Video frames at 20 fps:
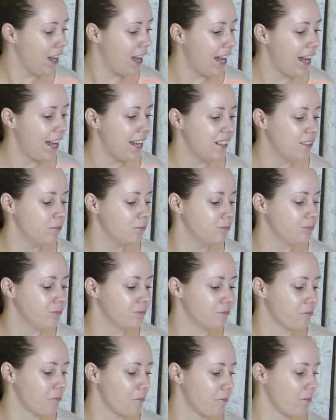
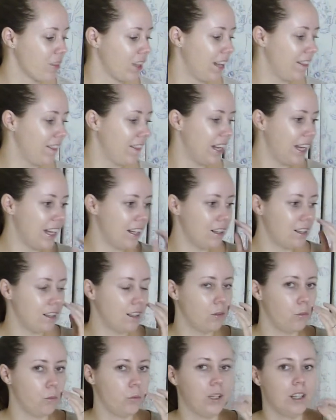And then
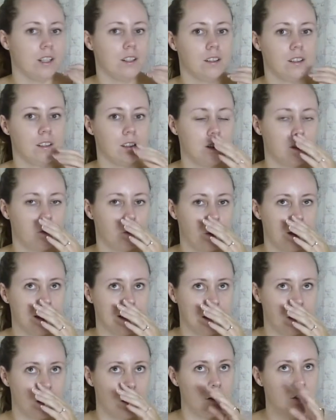Will
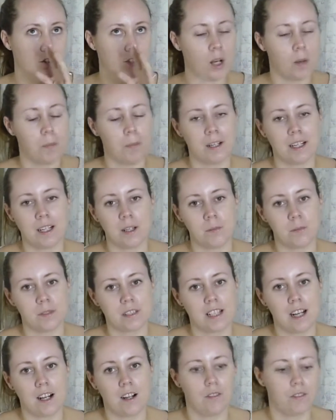went off shopping
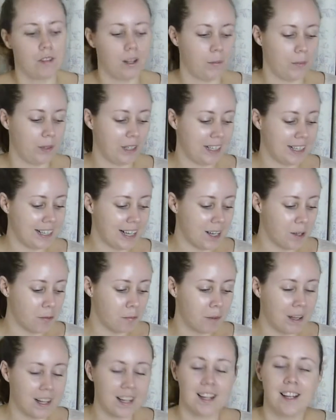himself, and when he came
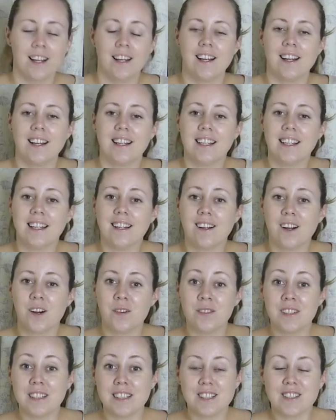back, he got
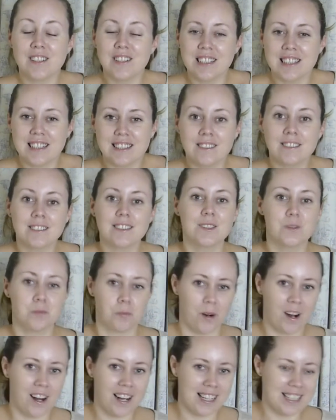me two little
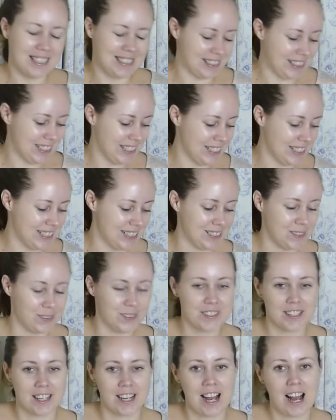surprises,
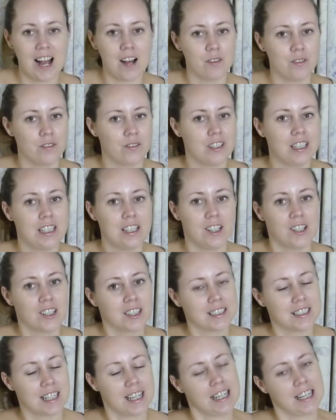which I haven't really
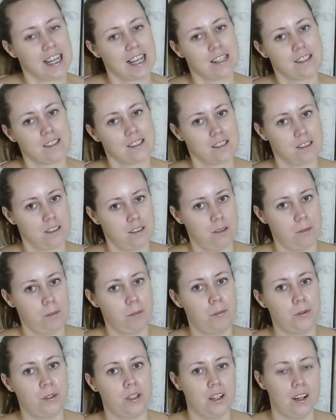looked at yet,
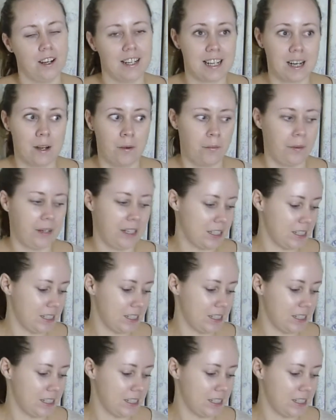but I can't wait.